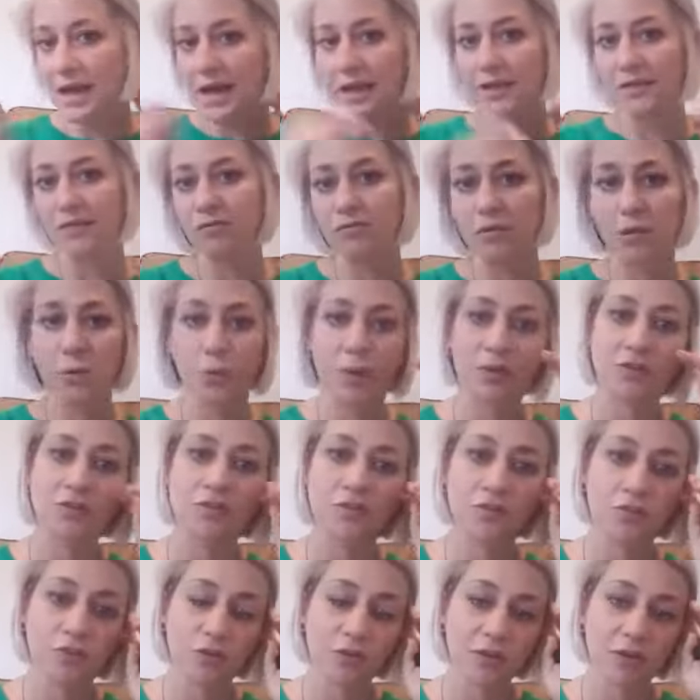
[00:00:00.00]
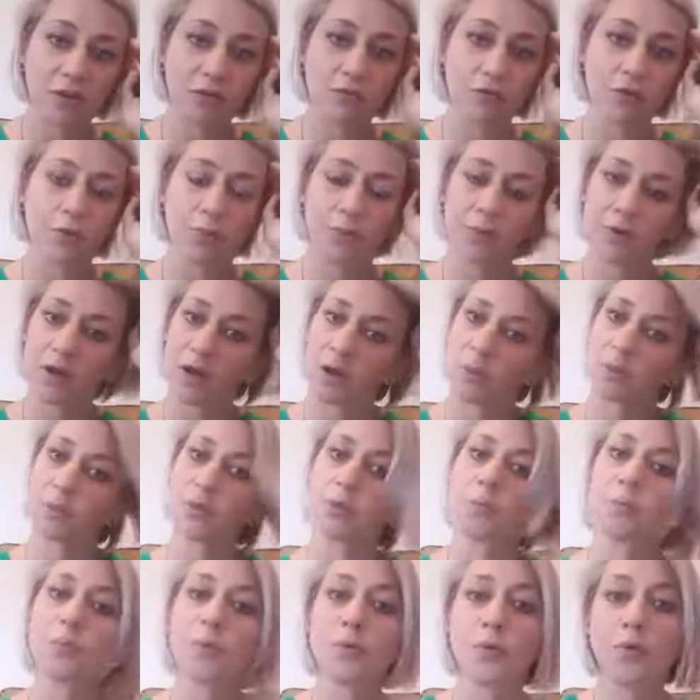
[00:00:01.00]
and request to join that group and I will
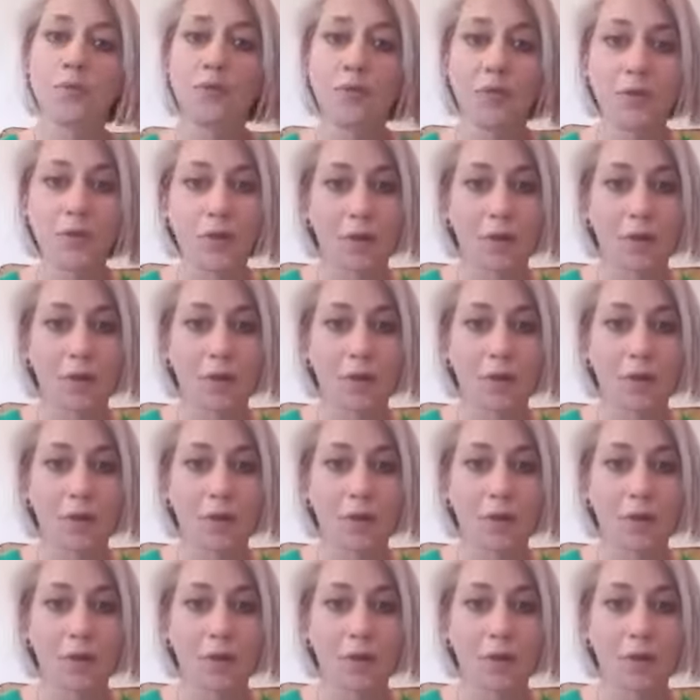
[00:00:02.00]
approve you.